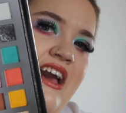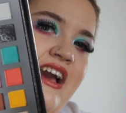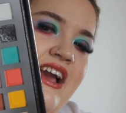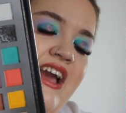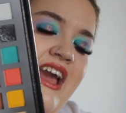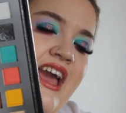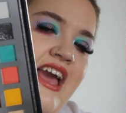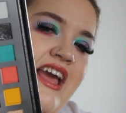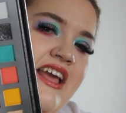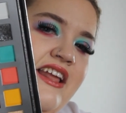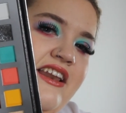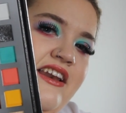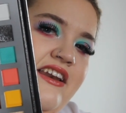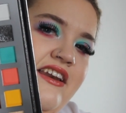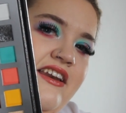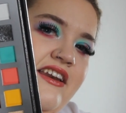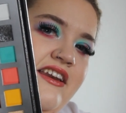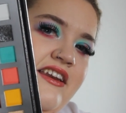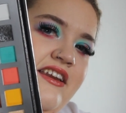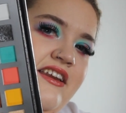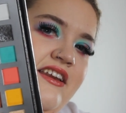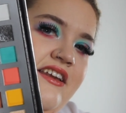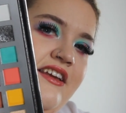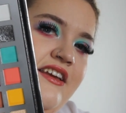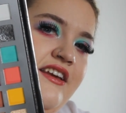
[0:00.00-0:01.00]
again,
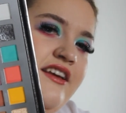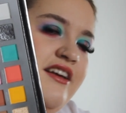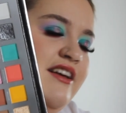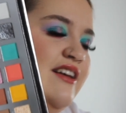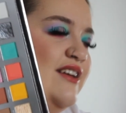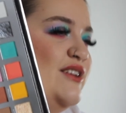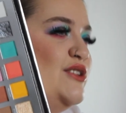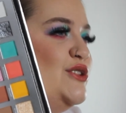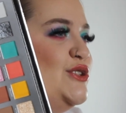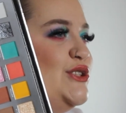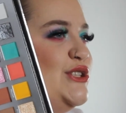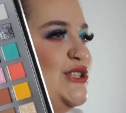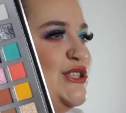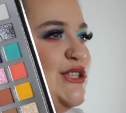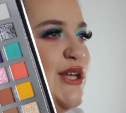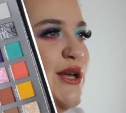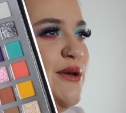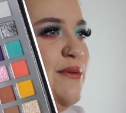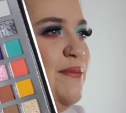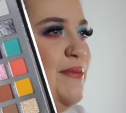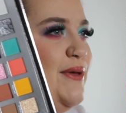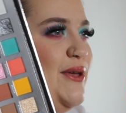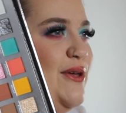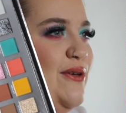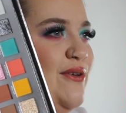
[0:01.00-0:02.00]
so
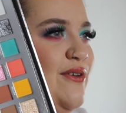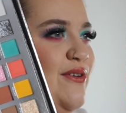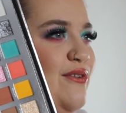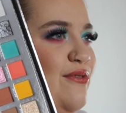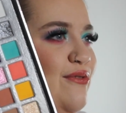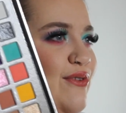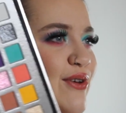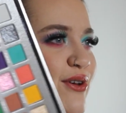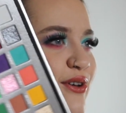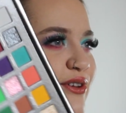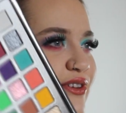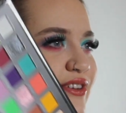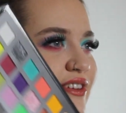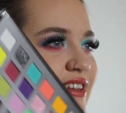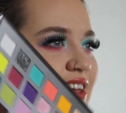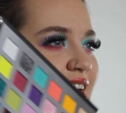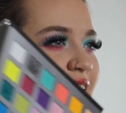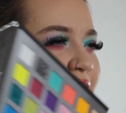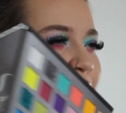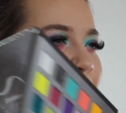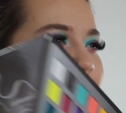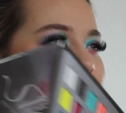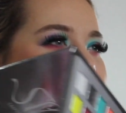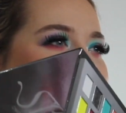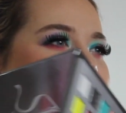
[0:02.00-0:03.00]
beautiful.
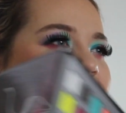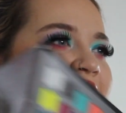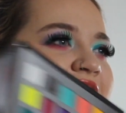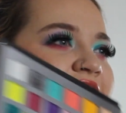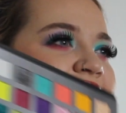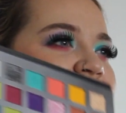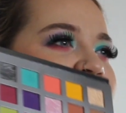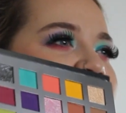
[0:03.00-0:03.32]
I mean,